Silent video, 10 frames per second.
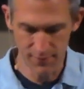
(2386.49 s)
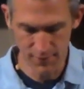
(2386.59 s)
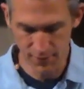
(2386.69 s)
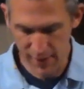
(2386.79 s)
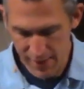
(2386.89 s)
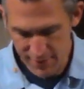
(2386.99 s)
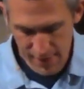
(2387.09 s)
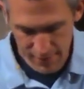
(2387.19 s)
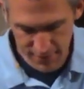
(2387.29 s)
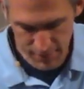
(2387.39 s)
You can't
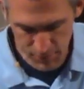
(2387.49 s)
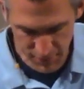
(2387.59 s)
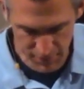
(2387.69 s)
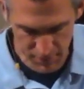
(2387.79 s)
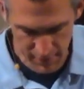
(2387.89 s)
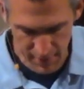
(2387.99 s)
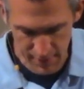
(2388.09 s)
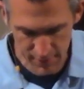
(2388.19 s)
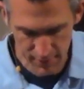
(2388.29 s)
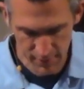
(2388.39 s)
attach symbolism to that.